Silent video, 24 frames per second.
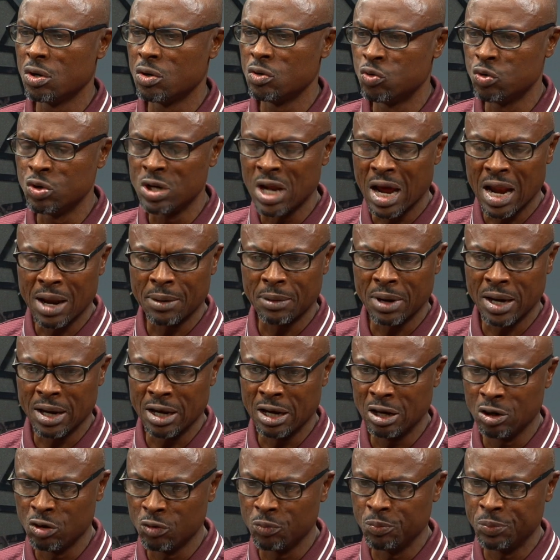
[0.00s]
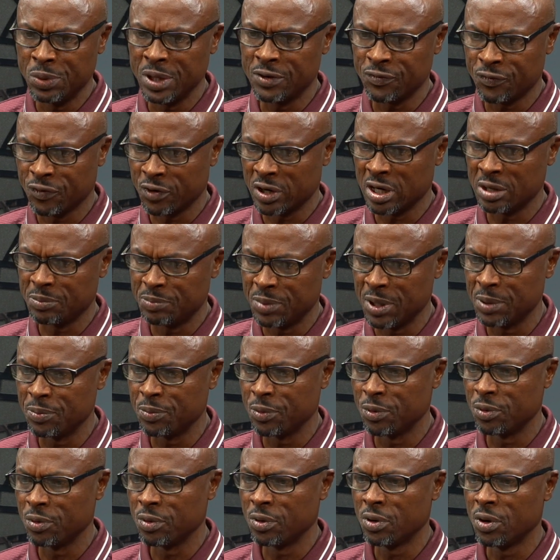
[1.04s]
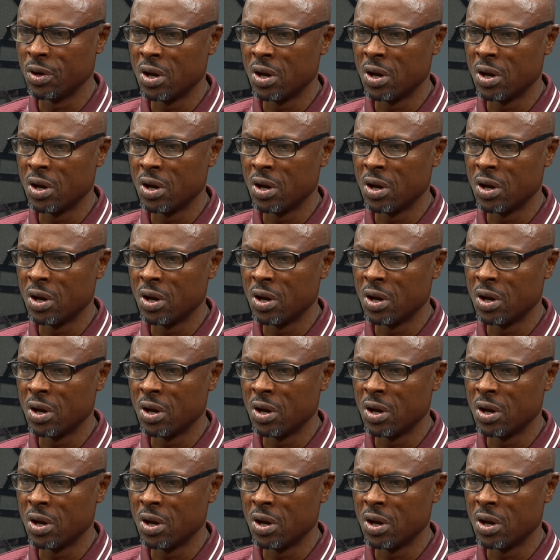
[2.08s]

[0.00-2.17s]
do a little bit for the people.